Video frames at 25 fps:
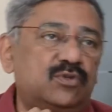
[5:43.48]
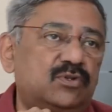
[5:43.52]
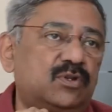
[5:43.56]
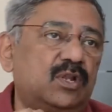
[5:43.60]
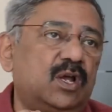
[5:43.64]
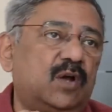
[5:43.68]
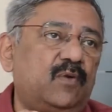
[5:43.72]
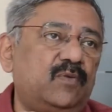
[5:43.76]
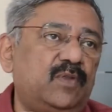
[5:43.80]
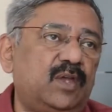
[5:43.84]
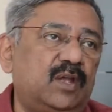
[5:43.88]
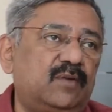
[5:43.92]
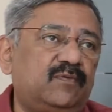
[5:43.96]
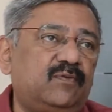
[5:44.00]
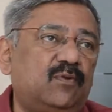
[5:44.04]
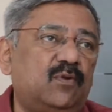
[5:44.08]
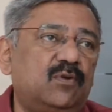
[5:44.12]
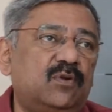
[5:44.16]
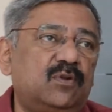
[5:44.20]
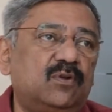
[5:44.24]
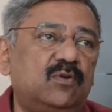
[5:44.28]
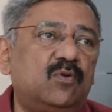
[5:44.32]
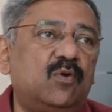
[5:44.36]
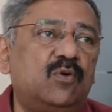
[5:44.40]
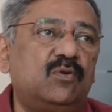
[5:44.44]
now,
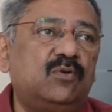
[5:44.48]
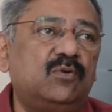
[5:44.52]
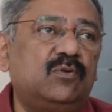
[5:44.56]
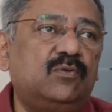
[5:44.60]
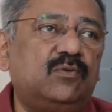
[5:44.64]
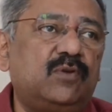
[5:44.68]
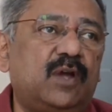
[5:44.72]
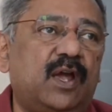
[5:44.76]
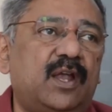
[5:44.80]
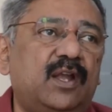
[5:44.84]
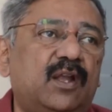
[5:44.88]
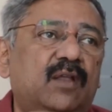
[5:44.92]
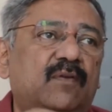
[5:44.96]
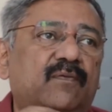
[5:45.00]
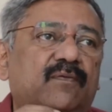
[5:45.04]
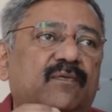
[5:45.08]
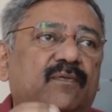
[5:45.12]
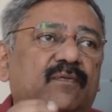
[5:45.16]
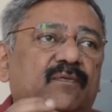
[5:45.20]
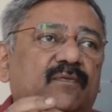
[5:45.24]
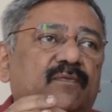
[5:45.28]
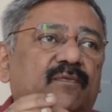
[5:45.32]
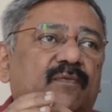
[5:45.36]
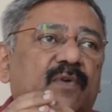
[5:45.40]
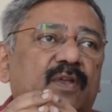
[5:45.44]
therefore, to go to
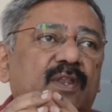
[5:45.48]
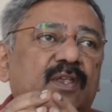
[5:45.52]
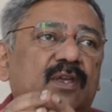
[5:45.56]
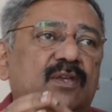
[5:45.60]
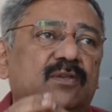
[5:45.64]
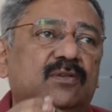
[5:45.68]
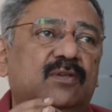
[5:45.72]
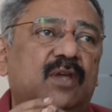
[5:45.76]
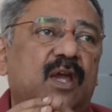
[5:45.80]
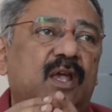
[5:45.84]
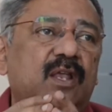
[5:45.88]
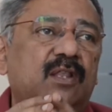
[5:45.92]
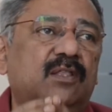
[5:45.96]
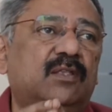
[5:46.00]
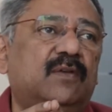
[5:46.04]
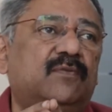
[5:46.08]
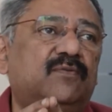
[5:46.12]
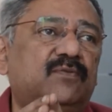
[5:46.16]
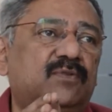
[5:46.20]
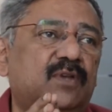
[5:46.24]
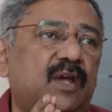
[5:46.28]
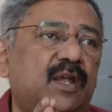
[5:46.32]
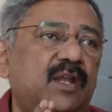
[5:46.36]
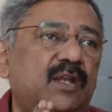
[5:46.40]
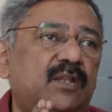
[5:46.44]
various kinds of
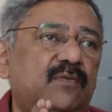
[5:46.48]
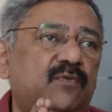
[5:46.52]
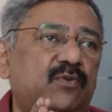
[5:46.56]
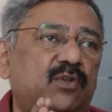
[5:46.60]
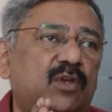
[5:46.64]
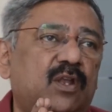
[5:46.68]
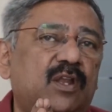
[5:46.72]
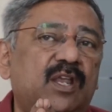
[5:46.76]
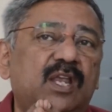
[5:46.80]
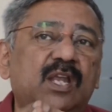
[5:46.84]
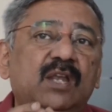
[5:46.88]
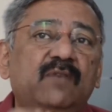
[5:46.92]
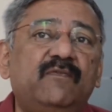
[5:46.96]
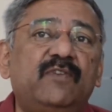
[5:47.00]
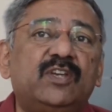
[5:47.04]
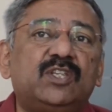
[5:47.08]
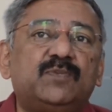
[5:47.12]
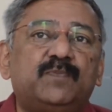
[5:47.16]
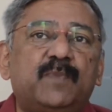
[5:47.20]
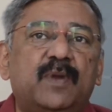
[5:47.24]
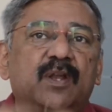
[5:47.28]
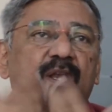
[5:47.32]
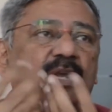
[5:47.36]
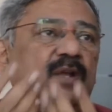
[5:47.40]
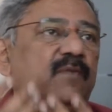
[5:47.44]
sites which are
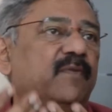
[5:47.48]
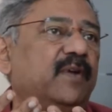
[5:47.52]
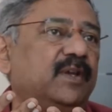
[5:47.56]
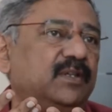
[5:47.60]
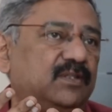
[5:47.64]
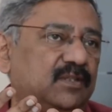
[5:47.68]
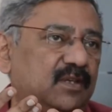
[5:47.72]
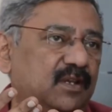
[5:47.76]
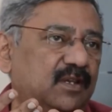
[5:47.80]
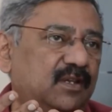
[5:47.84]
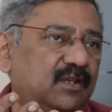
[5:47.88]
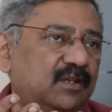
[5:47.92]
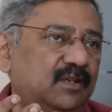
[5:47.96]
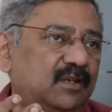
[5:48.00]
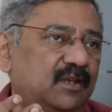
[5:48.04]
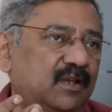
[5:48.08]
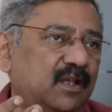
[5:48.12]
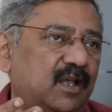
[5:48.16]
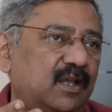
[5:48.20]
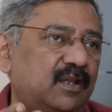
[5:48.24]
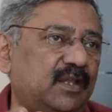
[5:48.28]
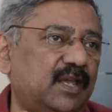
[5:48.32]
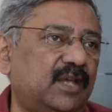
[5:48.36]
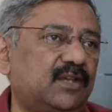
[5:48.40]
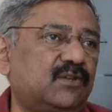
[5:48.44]
investment advisory
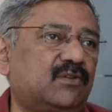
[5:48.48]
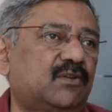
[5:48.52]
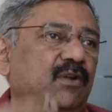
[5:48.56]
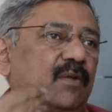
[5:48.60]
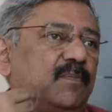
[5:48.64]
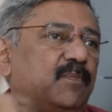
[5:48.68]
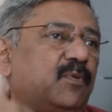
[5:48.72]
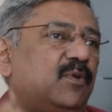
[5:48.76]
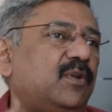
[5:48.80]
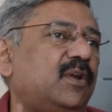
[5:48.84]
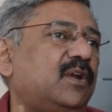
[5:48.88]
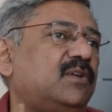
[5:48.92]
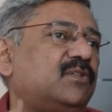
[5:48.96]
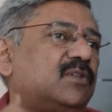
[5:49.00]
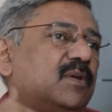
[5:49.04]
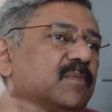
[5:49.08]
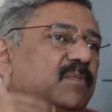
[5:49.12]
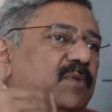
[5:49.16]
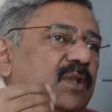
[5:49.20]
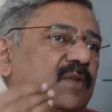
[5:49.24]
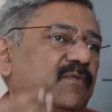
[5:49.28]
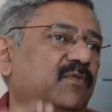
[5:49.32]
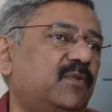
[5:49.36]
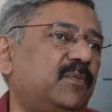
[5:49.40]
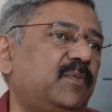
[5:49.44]
and extrapolate some
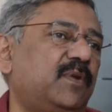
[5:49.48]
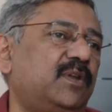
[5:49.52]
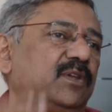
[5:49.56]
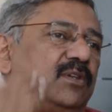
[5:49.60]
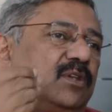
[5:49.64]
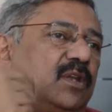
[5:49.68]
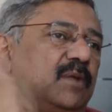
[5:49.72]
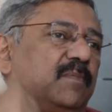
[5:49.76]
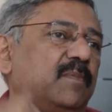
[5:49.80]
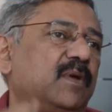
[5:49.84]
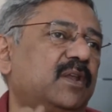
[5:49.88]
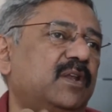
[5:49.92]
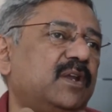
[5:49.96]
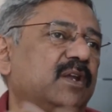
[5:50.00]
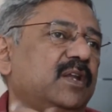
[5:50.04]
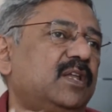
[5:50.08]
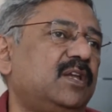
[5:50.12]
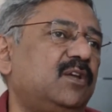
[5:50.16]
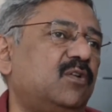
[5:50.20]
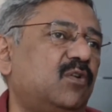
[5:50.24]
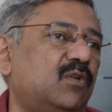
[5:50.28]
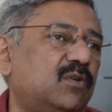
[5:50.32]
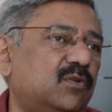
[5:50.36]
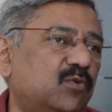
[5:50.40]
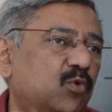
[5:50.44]
information by
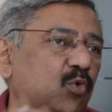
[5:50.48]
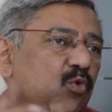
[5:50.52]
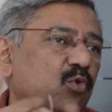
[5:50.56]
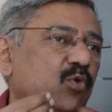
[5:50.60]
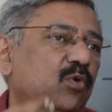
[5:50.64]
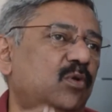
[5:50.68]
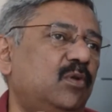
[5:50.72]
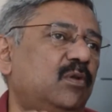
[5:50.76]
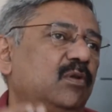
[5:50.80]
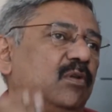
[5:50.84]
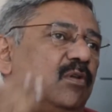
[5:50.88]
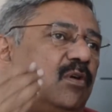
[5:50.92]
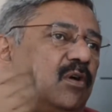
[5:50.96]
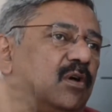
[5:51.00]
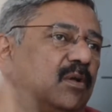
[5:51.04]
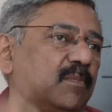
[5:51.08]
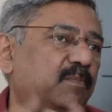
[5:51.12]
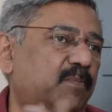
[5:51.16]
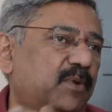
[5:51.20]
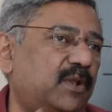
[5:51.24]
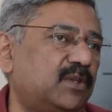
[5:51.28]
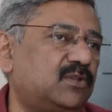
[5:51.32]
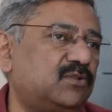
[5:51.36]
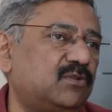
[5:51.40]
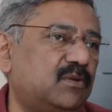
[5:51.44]
reading on Google or
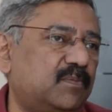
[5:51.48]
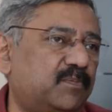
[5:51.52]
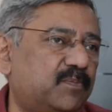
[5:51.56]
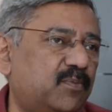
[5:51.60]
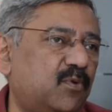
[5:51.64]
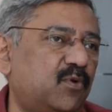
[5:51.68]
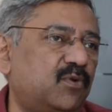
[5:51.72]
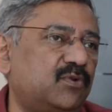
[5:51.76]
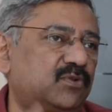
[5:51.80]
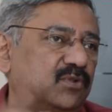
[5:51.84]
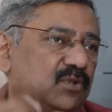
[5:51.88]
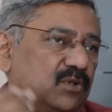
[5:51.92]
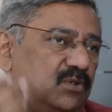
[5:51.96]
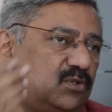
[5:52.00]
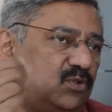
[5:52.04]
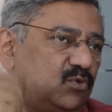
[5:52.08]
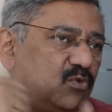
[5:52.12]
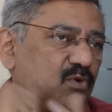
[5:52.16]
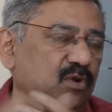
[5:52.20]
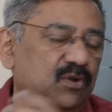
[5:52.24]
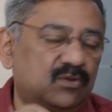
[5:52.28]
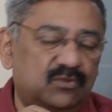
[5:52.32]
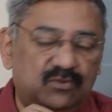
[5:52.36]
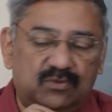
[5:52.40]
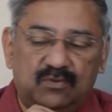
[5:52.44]
press reports and so
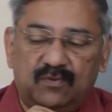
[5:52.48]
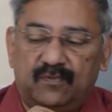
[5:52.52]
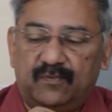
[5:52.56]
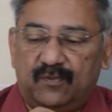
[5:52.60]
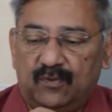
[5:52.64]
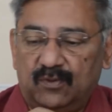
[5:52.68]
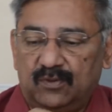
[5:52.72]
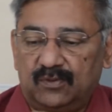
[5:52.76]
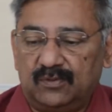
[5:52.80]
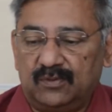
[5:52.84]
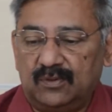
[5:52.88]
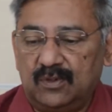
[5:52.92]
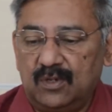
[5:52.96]
on and so forth.